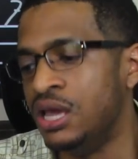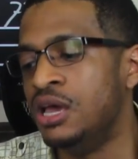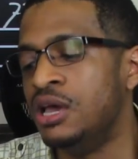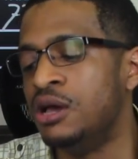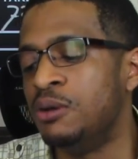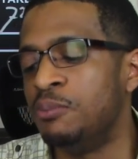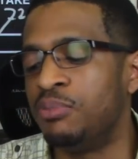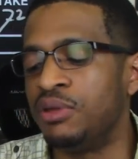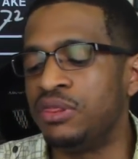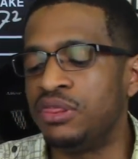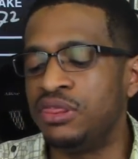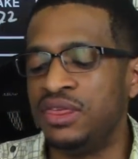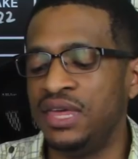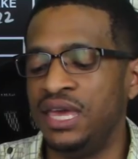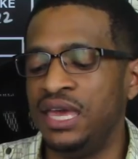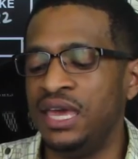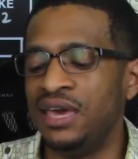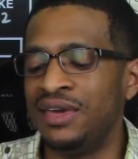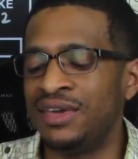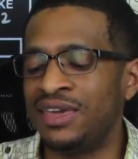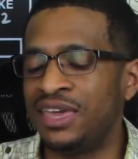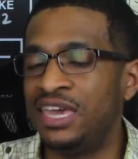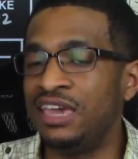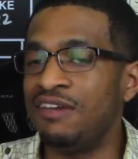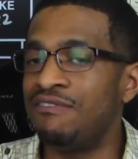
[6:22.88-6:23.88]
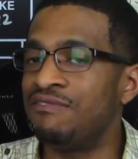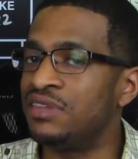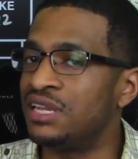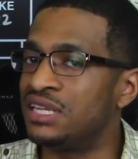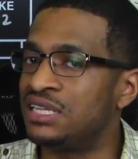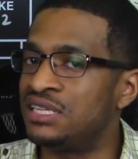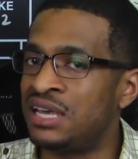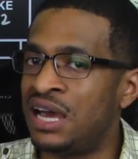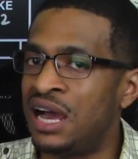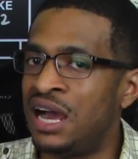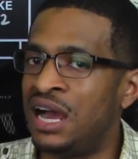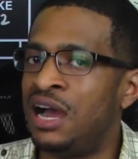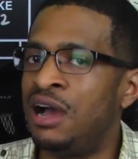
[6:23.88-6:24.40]
But then given the
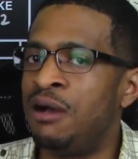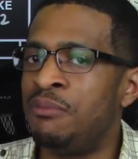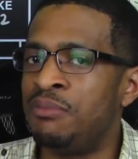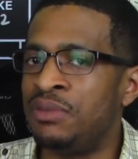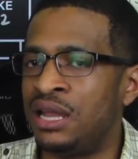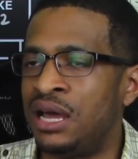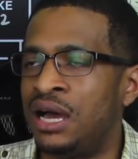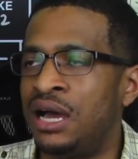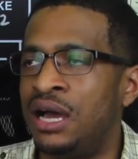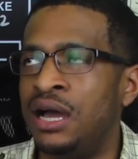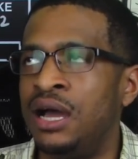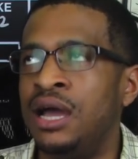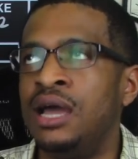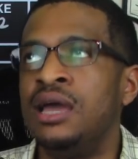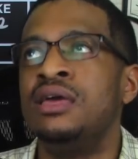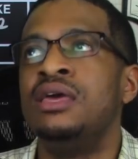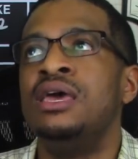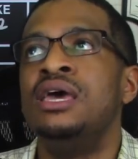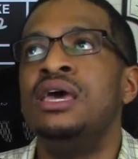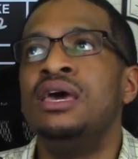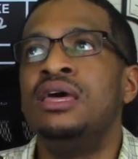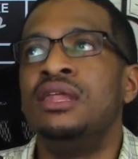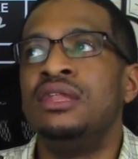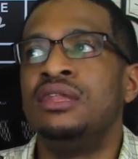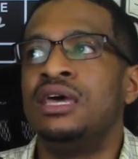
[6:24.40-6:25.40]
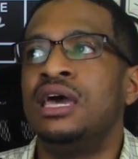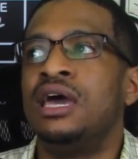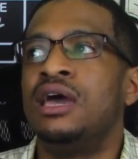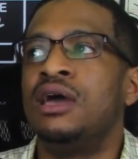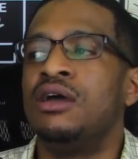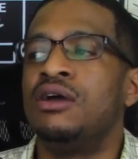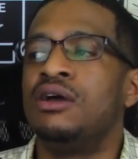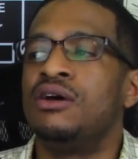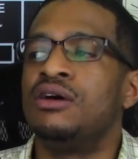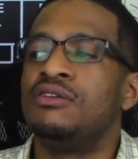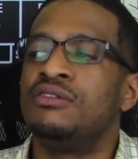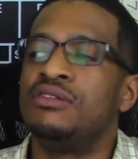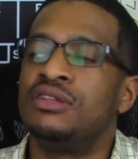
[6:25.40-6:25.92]
timeline
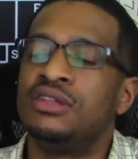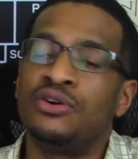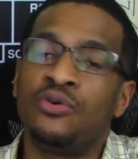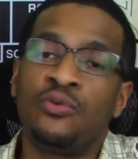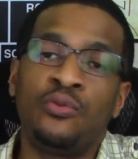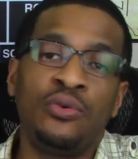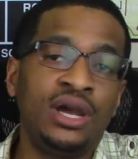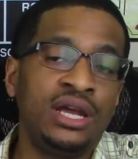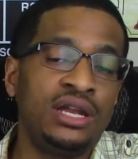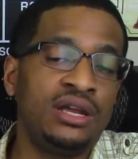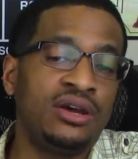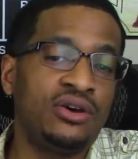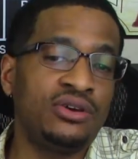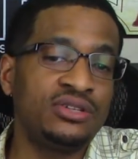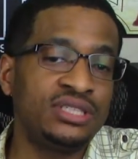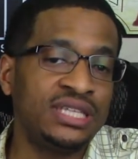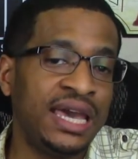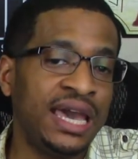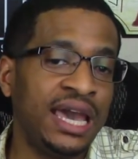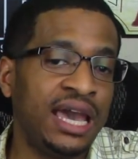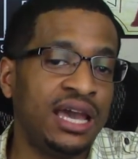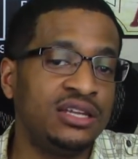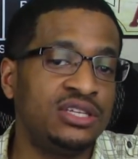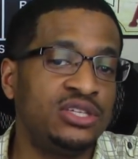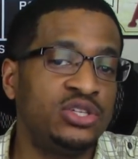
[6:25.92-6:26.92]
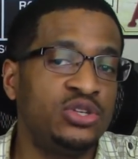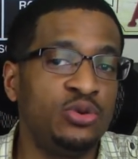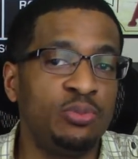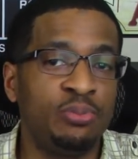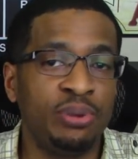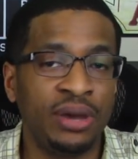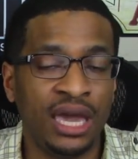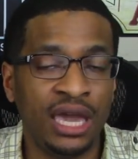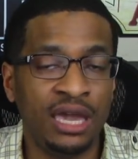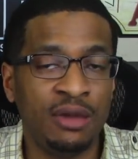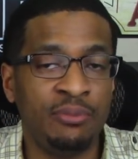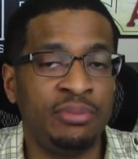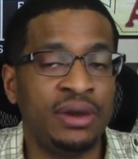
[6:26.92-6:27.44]
that the widows had to
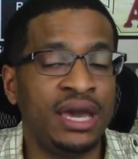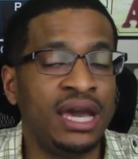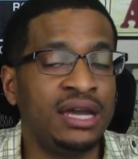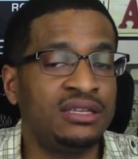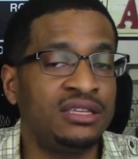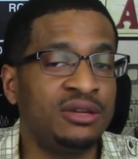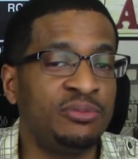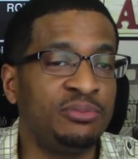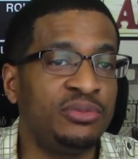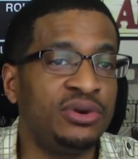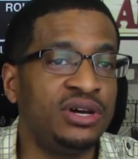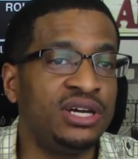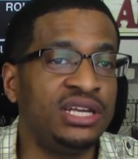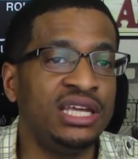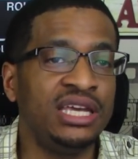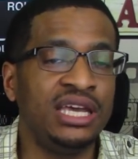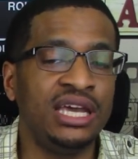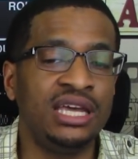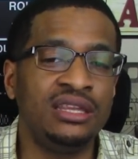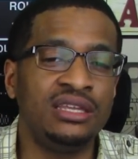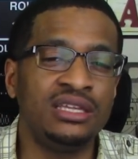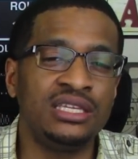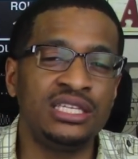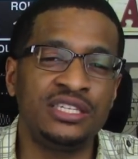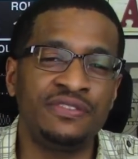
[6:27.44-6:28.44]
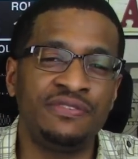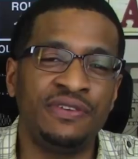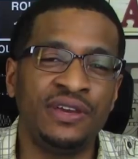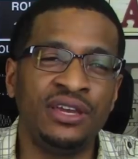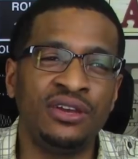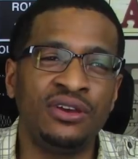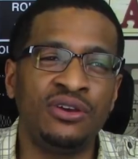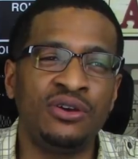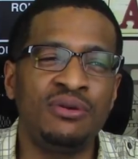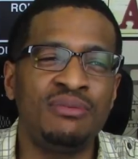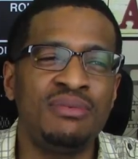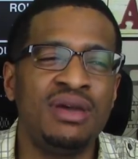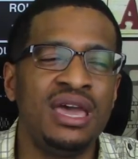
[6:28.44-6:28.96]
pay back the money in this
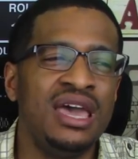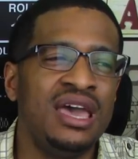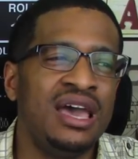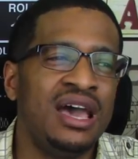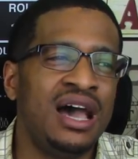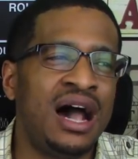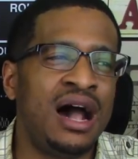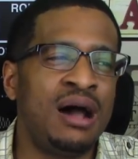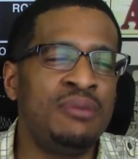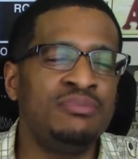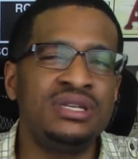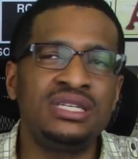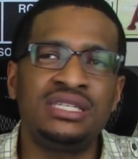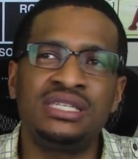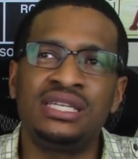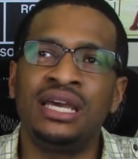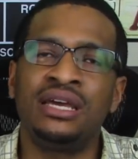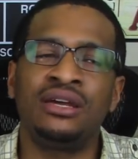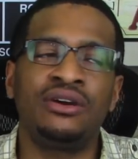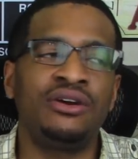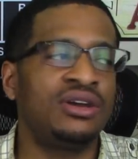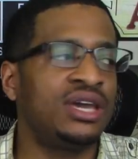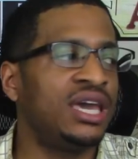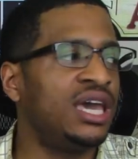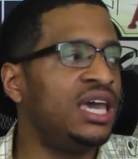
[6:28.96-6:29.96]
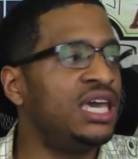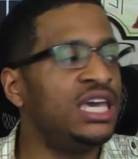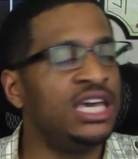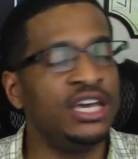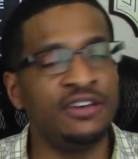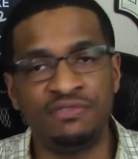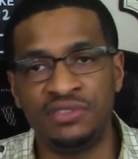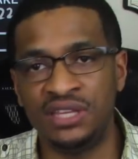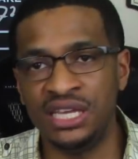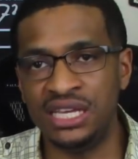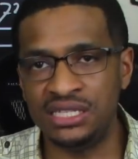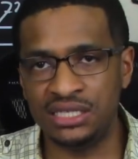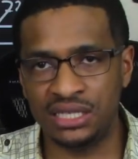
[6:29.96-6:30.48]
film, I'm just saying, okay, if
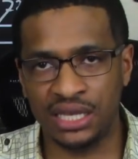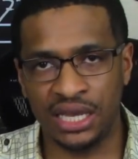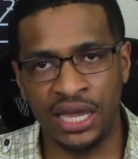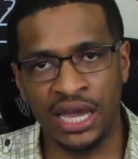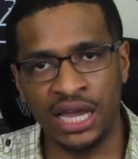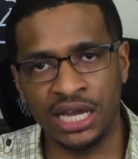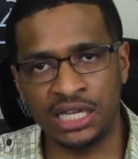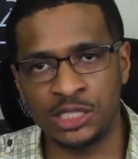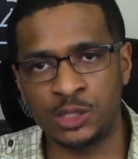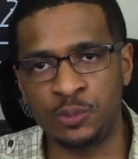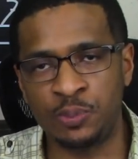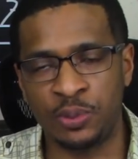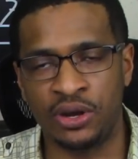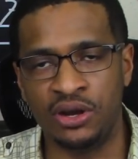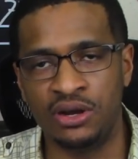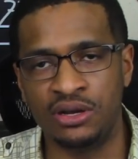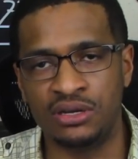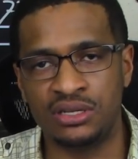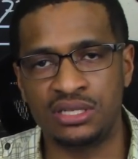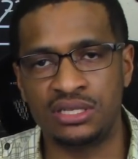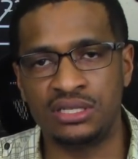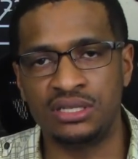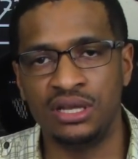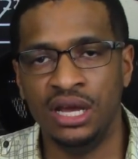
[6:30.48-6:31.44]
these experts